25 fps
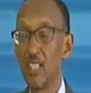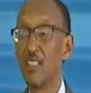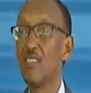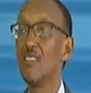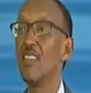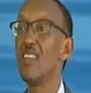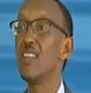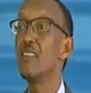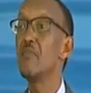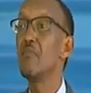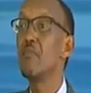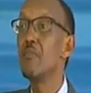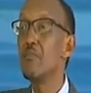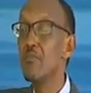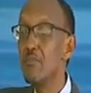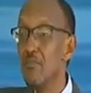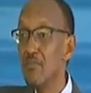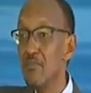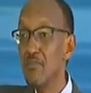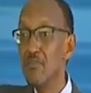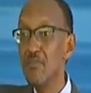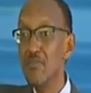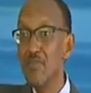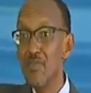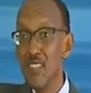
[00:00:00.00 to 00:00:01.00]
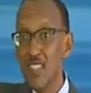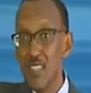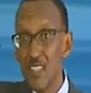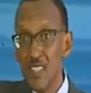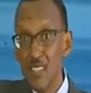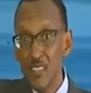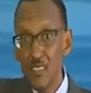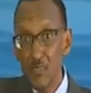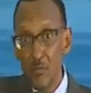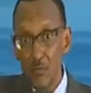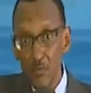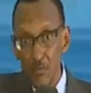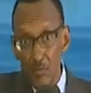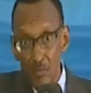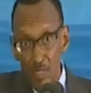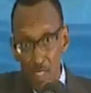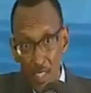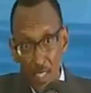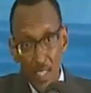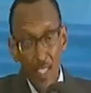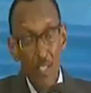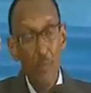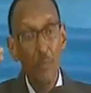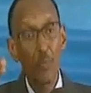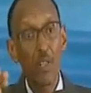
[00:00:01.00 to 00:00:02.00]
They
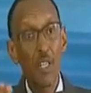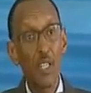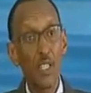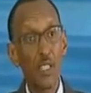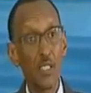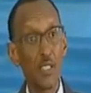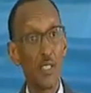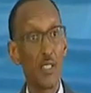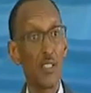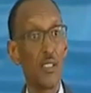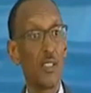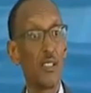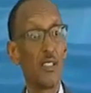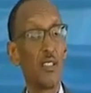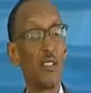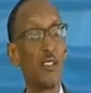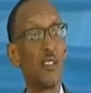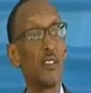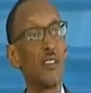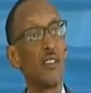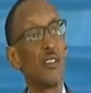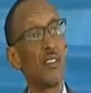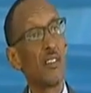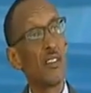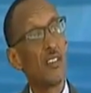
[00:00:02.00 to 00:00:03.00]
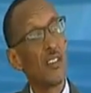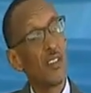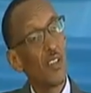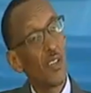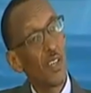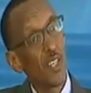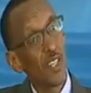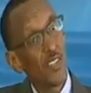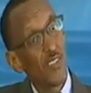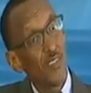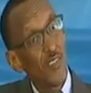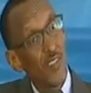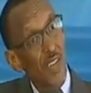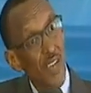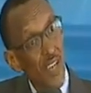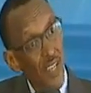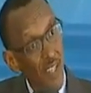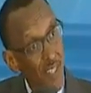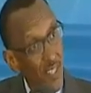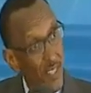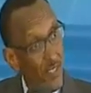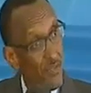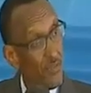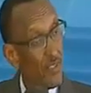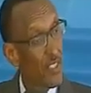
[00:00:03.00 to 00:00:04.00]
explained their
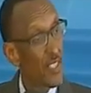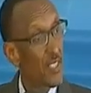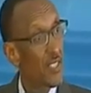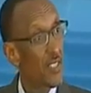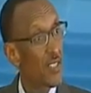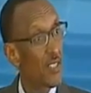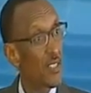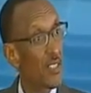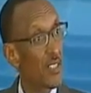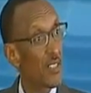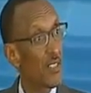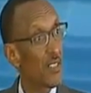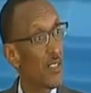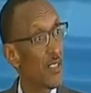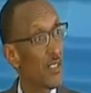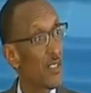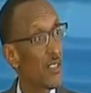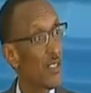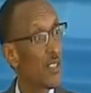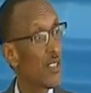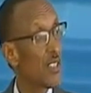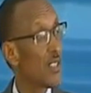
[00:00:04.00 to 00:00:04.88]
grievances,